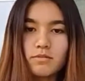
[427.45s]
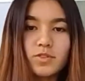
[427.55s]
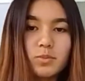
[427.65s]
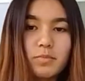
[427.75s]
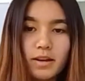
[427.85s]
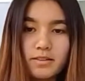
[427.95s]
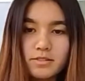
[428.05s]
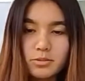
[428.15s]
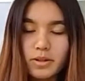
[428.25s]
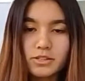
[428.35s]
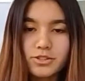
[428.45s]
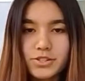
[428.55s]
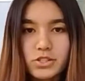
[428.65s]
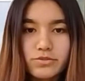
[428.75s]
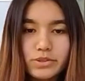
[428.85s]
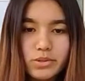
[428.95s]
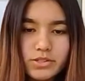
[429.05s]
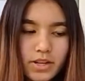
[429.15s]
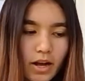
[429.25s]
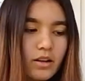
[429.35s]
the mud to electricity fuel
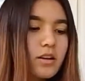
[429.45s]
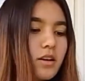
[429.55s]
cell.